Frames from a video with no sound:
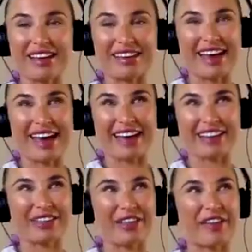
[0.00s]
Yeah.
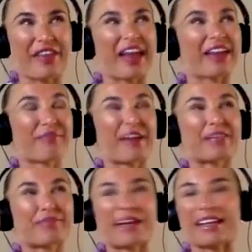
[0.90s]
So they they but
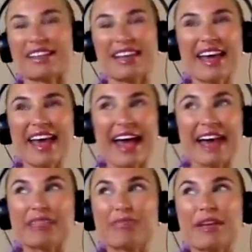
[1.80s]
it's been
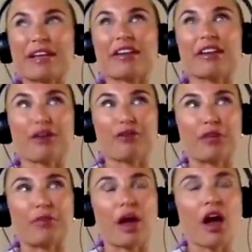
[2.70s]
it's been
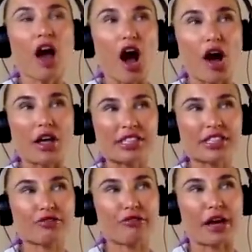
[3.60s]
lovely. But I
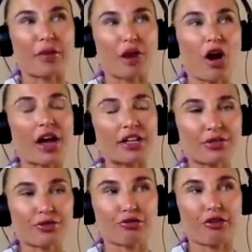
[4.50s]
said to Greg, I'm kind
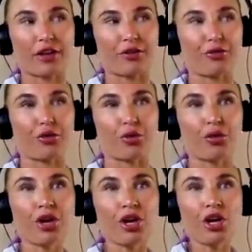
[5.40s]
of
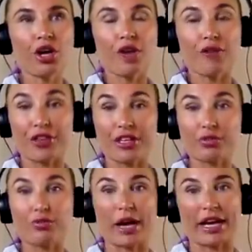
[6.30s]
grateful for
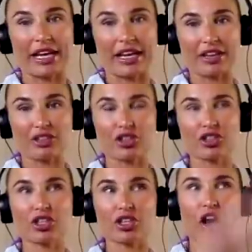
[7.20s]
this week
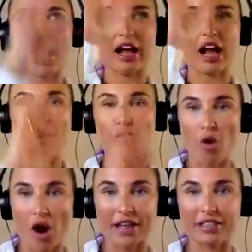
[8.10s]
just to like
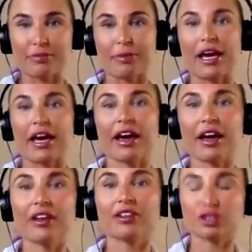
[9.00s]
unwind a bit.
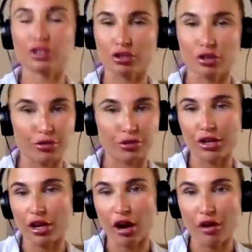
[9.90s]
Yeah. Do you
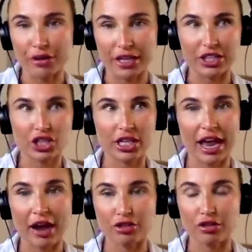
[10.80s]
know like really chill
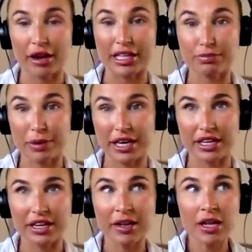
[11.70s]
out? Do it. It's
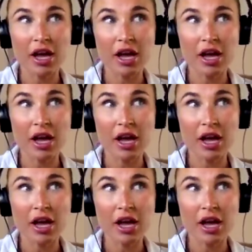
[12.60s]
been,